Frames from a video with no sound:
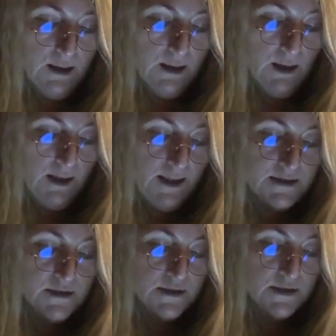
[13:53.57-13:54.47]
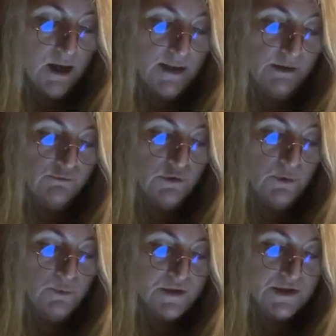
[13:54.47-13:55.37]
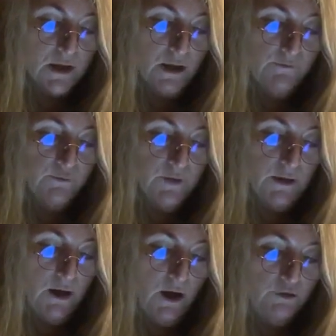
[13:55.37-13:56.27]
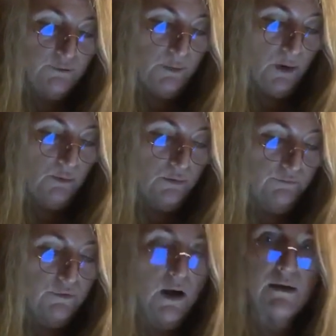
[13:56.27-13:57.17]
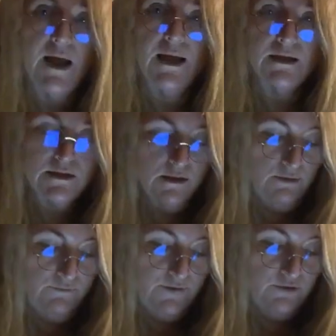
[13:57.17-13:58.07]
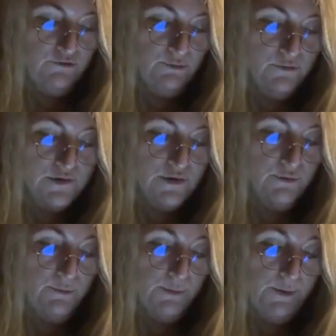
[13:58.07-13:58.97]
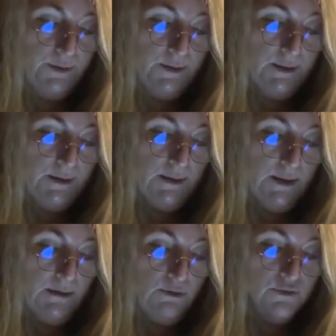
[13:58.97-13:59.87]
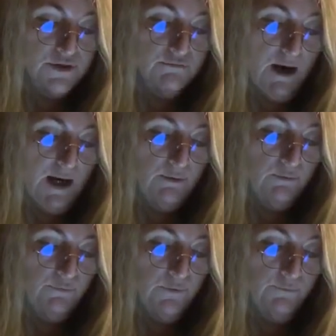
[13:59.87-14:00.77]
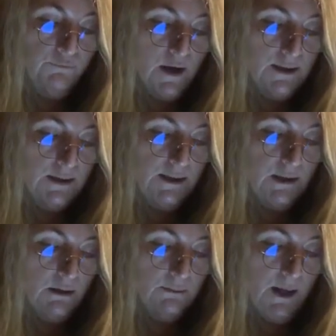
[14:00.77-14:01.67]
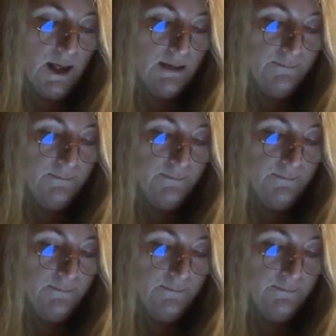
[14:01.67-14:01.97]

I entered the dining room and was served with a large bowl of rather excellent vegetable soup, and looked around for the friendly young man,